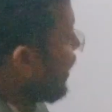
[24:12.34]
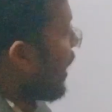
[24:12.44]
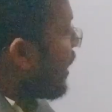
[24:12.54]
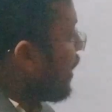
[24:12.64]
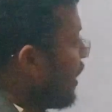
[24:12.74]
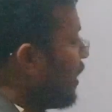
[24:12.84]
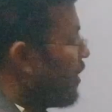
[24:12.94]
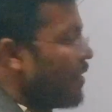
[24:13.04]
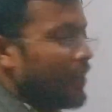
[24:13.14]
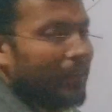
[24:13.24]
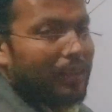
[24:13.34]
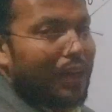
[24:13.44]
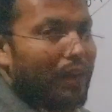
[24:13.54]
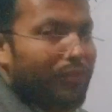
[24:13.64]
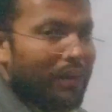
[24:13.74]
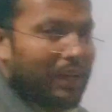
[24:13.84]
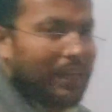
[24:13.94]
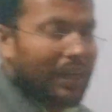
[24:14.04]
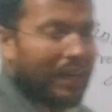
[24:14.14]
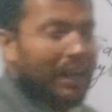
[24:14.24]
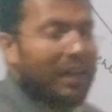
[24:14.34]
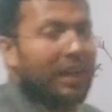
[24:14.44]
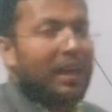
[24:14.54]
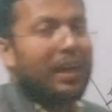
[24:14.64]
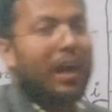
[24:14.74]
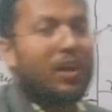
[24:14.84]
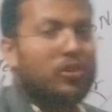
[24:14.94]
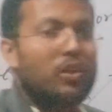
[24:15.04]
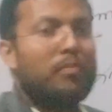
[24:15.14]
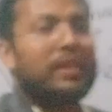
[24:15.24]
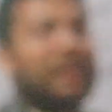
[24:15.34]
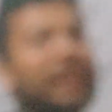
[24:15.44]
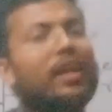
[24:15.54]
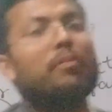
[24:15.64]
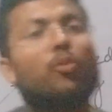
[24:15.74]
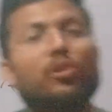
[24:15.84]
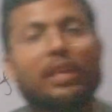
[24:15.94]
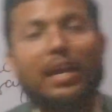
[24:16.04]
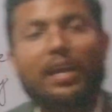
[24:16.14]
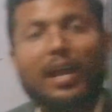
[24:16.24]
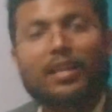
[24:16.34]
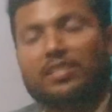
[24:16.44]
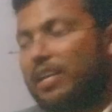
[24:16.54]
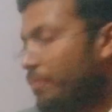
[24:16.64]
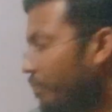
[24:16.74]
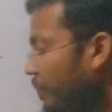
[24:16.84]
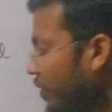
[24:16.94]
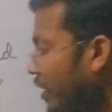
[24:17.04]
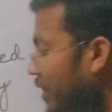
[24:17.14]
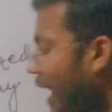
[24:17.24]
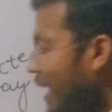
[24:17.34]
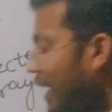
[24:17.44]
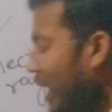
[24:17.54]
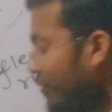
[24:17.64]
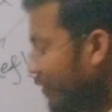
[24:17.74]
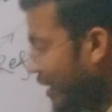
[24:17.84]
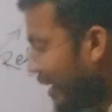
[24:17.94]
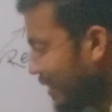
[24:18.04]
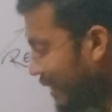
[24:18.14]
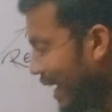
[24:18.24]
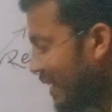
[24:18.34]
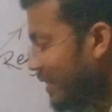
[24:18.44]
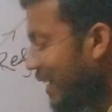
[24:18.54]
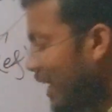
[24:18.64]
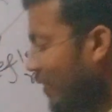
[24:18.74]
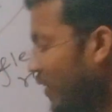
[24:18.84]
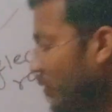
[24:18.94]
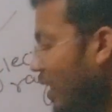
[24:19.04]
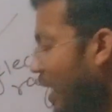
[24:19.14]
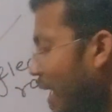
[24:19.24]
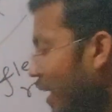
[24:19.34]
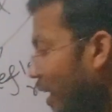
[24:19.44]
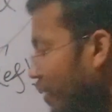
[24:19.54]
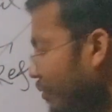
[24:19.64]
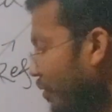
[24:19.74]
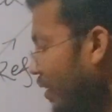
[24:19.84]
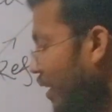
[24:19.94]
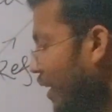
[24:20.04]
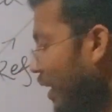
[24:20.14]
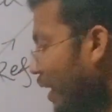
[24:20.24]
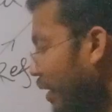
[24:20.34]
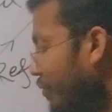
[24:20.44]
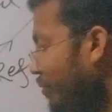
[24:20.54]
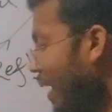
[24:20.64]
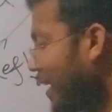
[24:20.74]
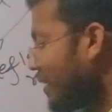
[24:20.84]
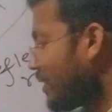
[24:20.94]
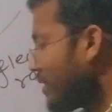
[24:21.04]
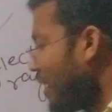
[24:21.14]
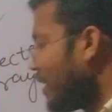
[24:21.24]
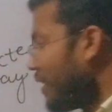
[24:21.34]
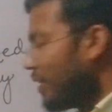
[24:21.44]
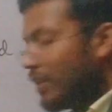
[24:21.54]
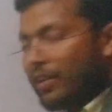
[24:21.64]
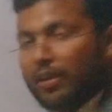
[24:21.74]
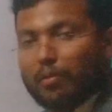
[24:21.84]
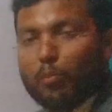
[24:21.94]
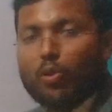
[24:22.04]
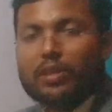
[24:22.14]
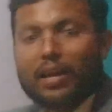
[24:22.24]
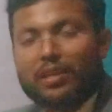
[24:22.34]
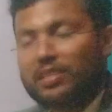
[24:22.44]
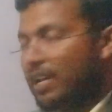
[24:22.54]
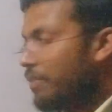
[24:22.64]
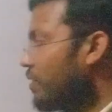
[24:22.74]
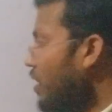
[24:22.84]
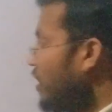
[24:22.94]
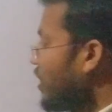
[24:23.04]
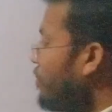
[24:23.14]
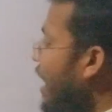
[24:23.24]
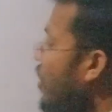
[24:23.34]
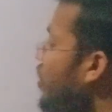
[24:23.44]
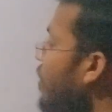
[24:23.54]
the angle, the reflected ray and also the making angle, both angle are the same. The angle of incidence equal to the angle of reflection. Both are the same. The value